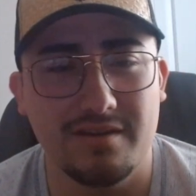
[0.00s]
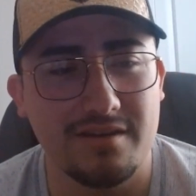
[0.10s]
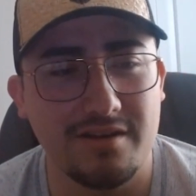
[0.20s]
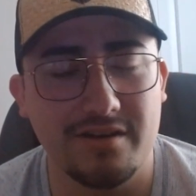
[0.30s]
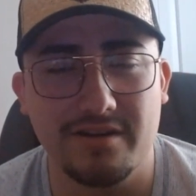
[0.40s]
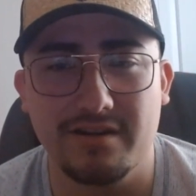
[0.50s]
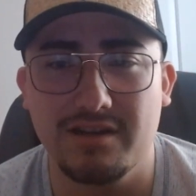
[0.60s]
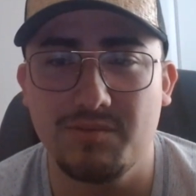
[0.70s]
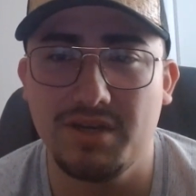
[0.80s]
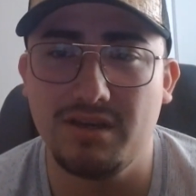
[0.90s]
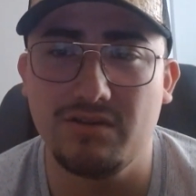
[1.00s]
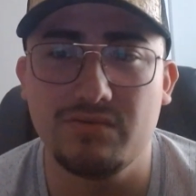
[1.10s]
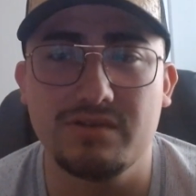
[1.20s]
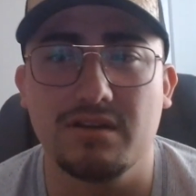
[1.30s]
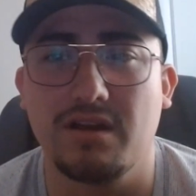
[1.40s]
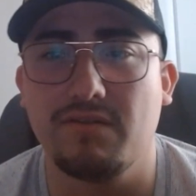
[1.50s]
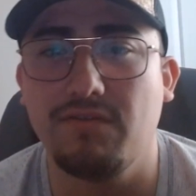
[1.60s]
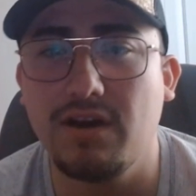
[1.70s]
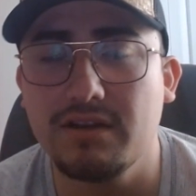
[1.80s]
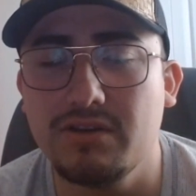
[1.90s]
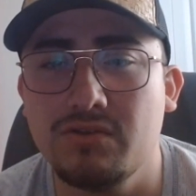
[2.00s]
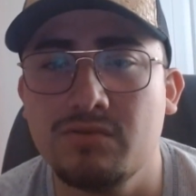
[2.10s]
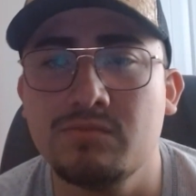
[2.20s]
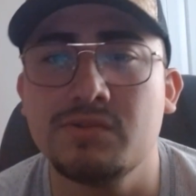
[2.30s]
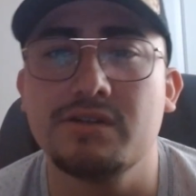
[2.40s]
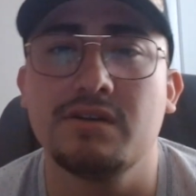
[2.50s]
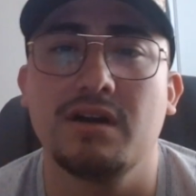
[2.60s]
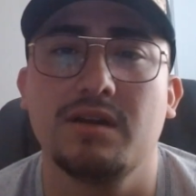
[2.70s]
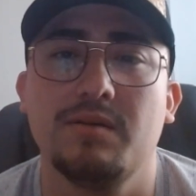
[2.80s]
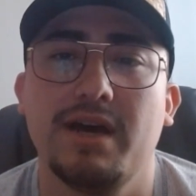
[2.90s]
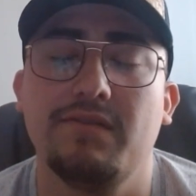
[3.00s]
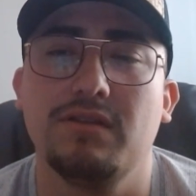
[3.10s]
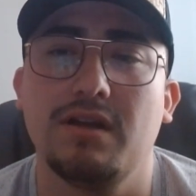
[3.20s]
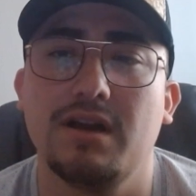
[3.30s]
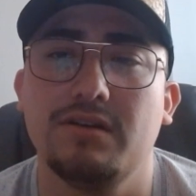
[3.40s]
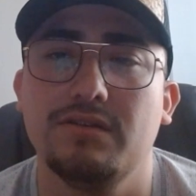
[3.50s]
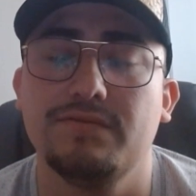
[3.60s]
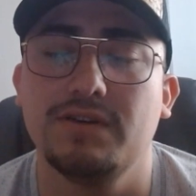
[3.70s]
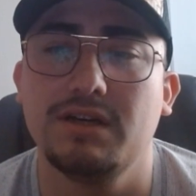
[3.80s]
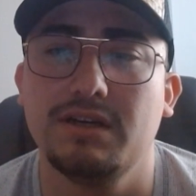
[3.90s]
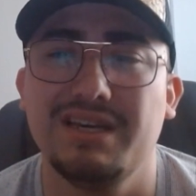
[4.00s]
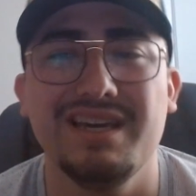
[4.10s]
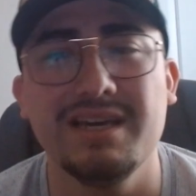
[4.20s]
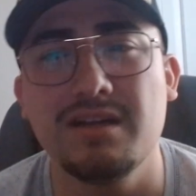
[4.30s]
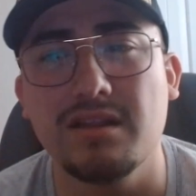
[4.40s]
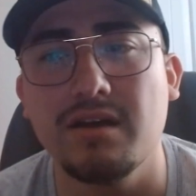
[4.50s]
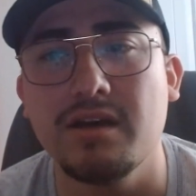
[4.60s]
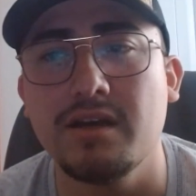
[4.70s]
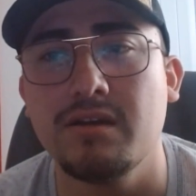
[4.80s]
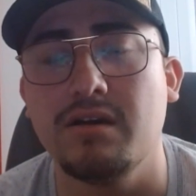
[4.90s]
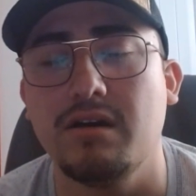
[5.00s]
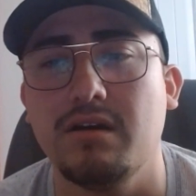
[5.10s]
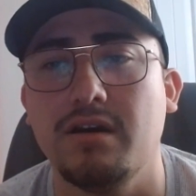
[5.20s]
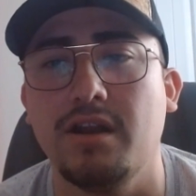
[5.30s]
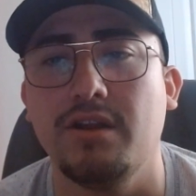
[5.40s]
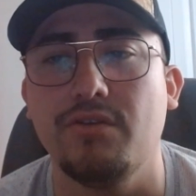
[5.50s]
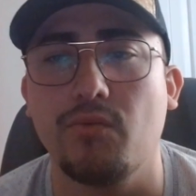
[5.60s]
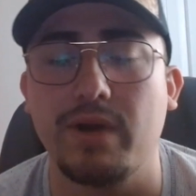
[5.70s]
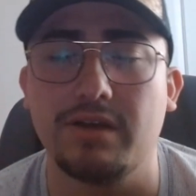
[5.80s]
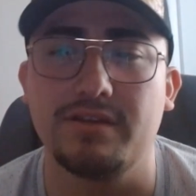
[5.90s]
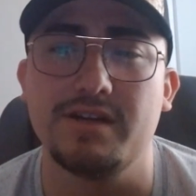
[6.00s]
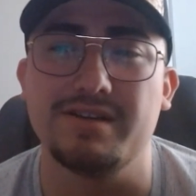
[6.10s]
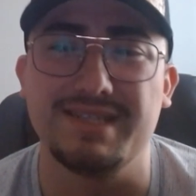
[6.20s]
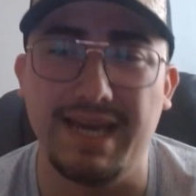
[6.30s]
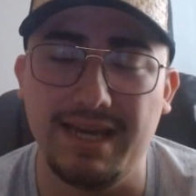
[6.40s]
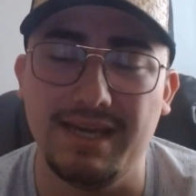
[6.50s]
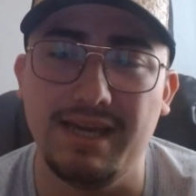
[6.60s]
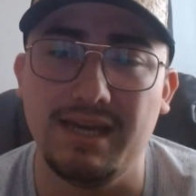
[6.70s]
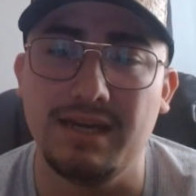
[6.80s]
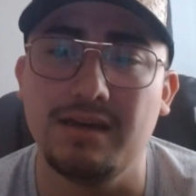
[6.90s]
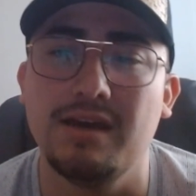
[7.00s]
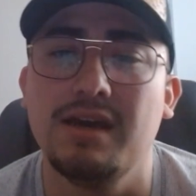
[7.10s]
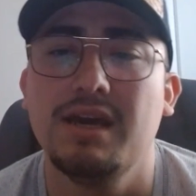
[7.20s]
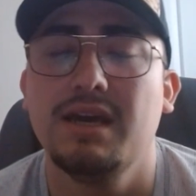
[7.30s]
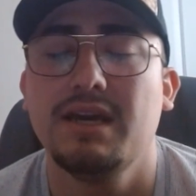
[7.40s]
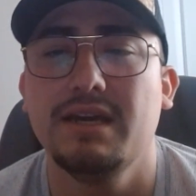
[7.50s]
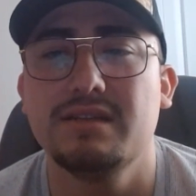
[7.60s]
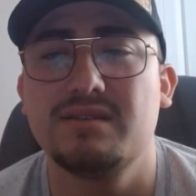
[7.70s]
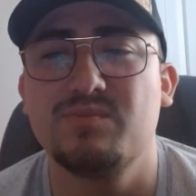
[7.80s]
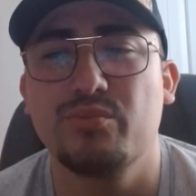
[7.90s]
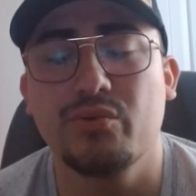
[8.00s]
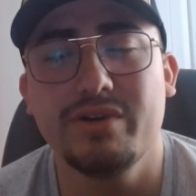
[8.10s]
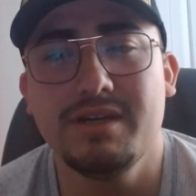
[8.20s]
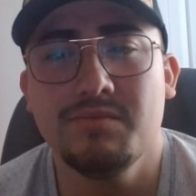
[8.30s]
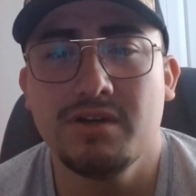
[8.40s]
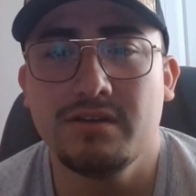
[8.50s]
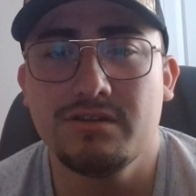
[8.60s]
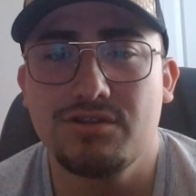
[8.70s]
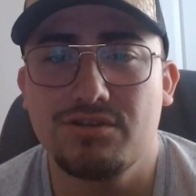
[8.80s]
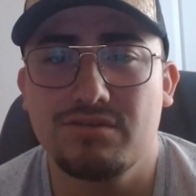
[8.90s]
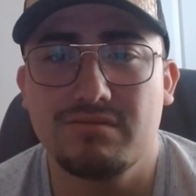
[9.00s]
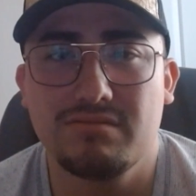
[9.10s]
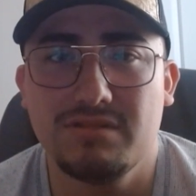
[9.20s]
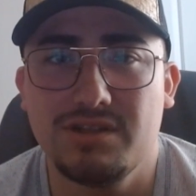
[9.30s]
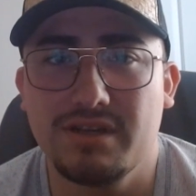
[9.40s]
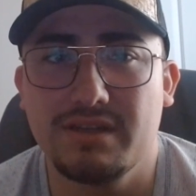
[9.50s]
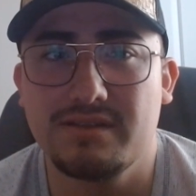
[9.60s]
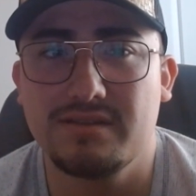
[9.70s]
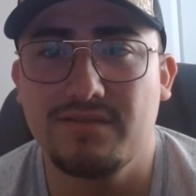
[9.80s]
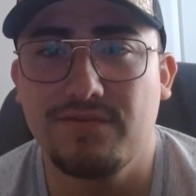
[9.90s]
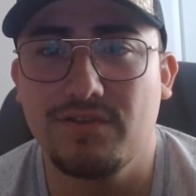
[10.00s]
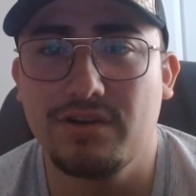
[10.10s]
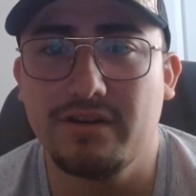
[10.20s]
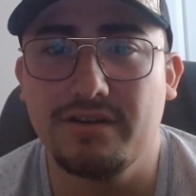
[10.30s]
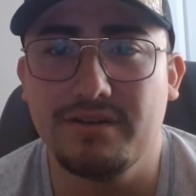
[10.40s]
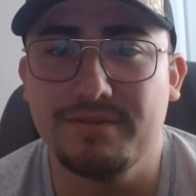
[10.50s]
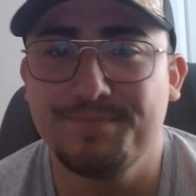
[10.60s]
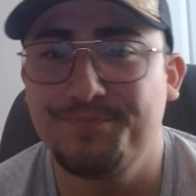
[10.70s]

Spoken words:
you're going to be using a lot of volumes. You're not going to have a lot of incline on the route that you're taking. It's pretty much just for